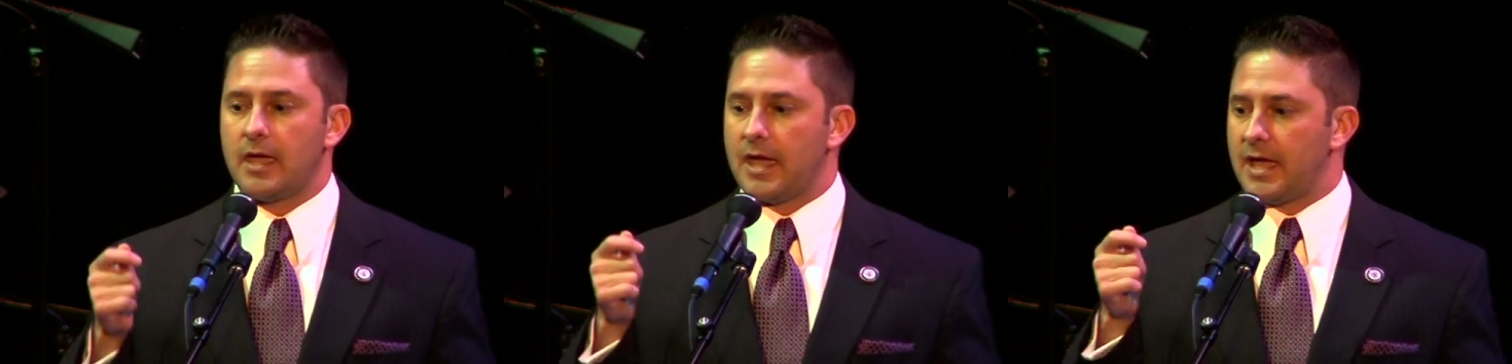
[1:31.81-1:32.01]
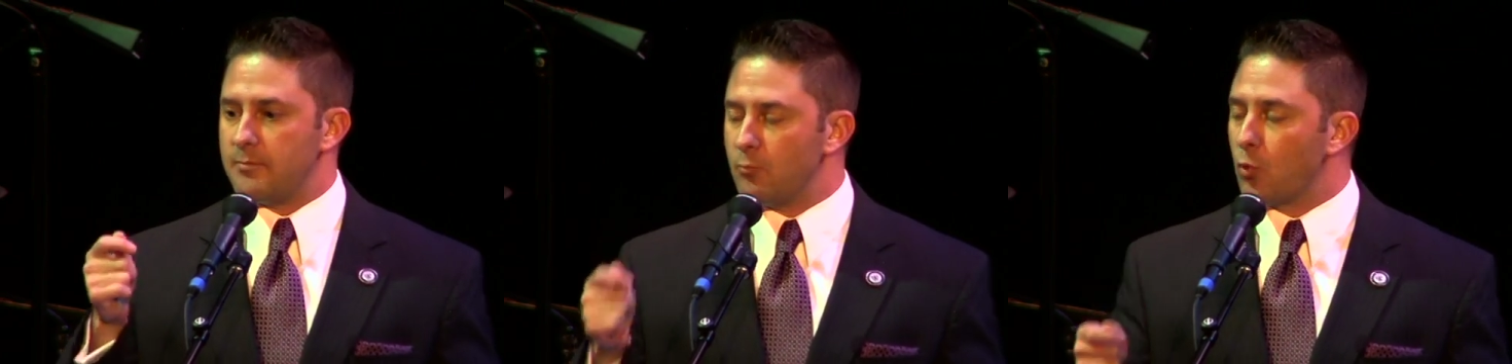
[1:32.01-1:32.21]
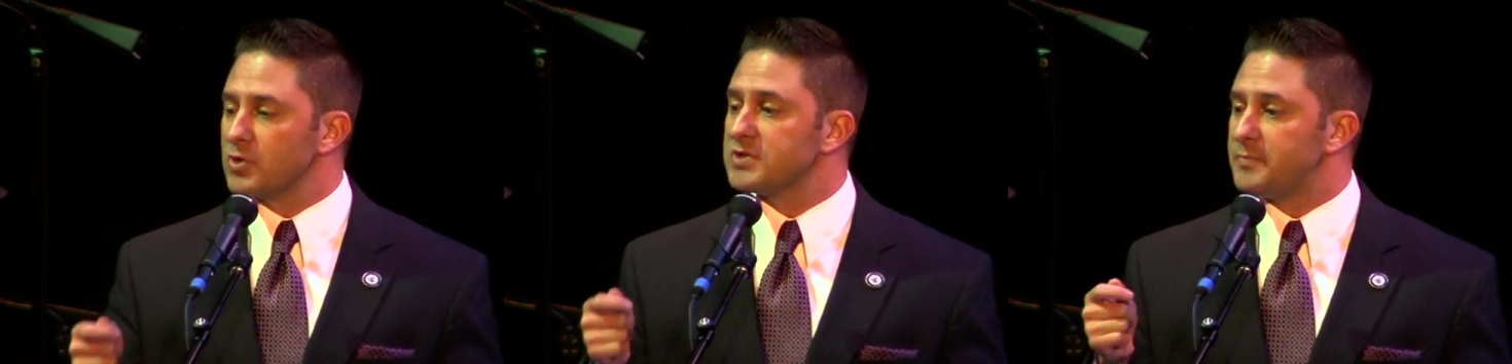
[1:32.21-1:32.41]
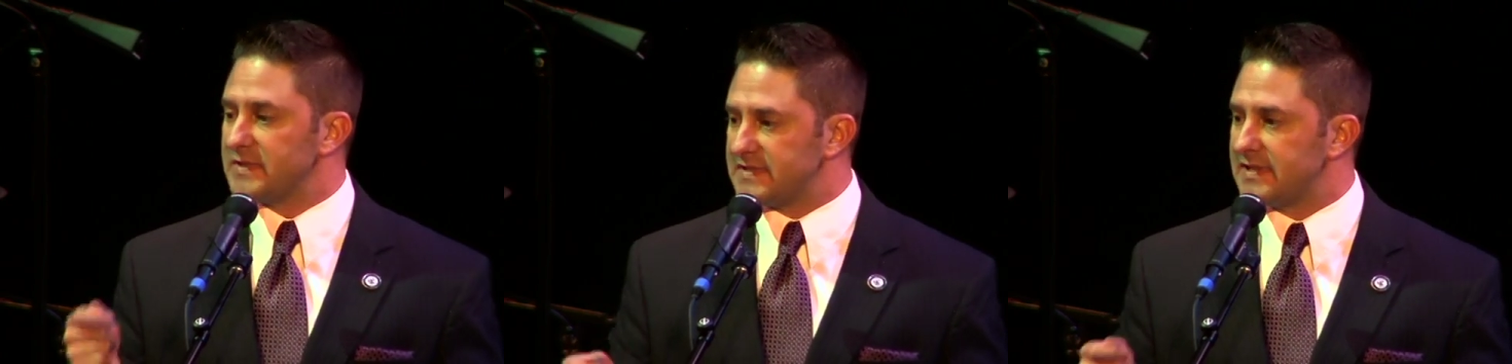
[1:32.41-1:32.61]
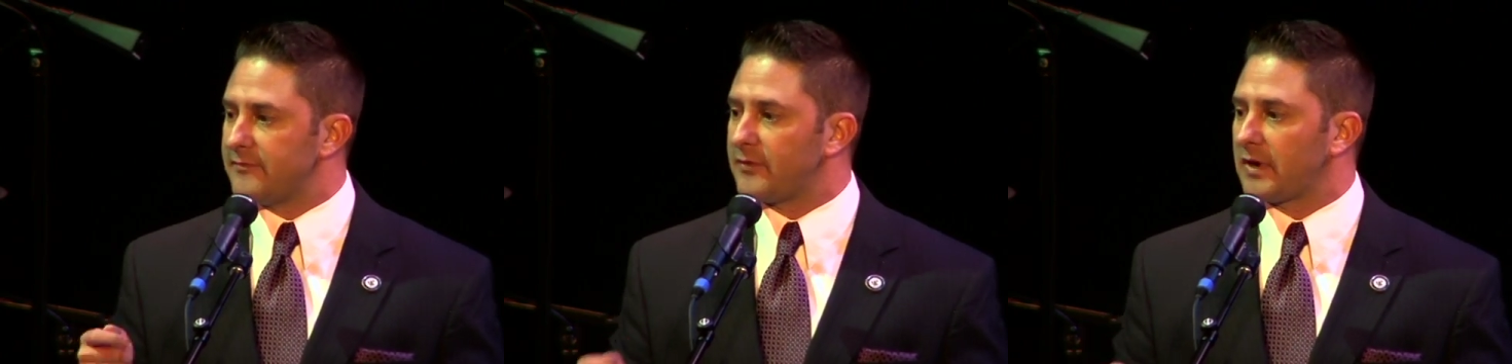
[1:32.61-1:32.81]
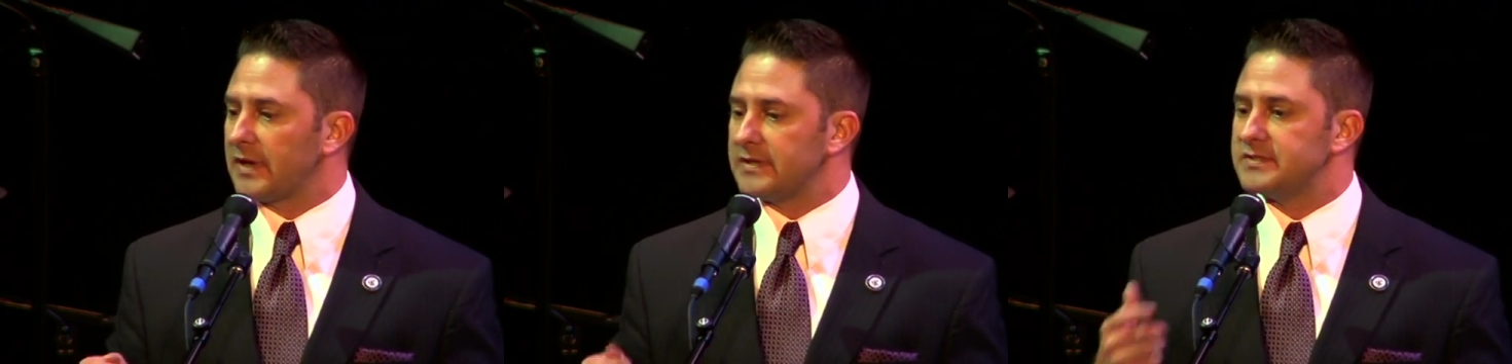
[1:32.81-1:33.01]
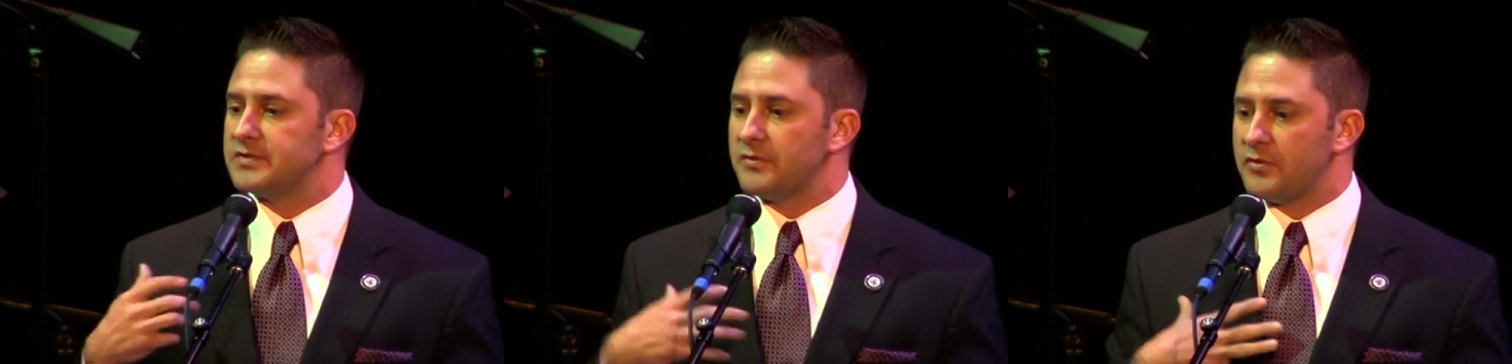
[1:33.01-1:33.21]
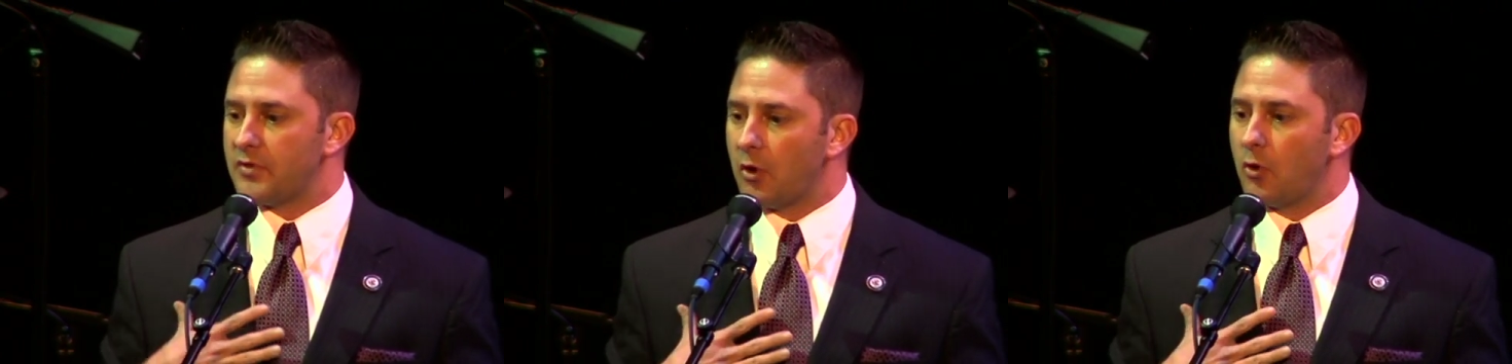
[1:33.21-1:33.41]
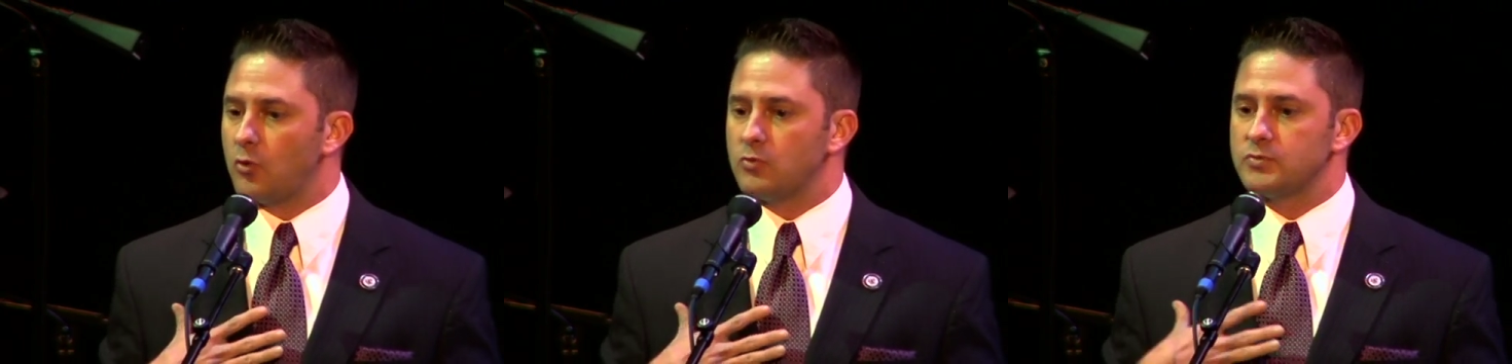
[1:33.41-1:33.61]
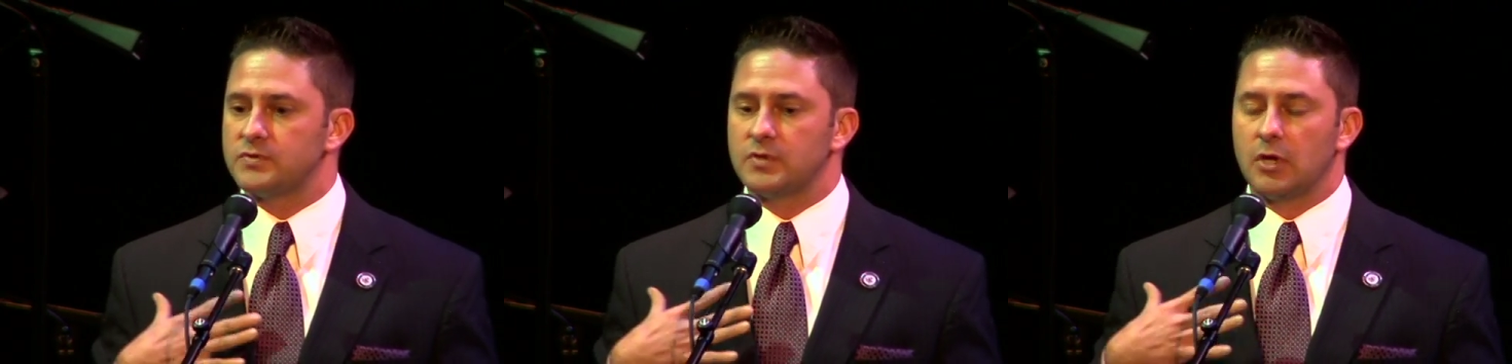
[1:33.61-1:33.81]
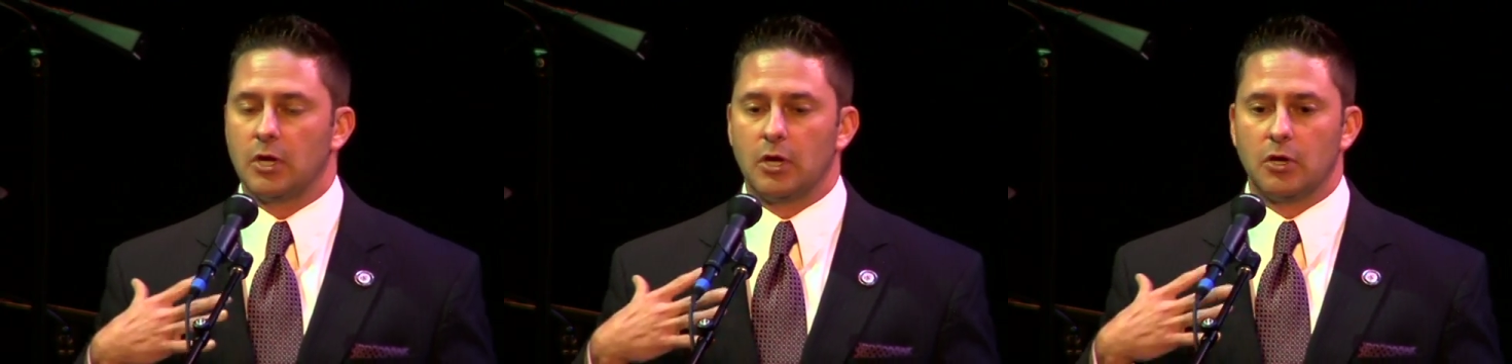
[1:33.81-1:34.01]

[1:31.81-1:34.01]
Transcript: and more specifically to those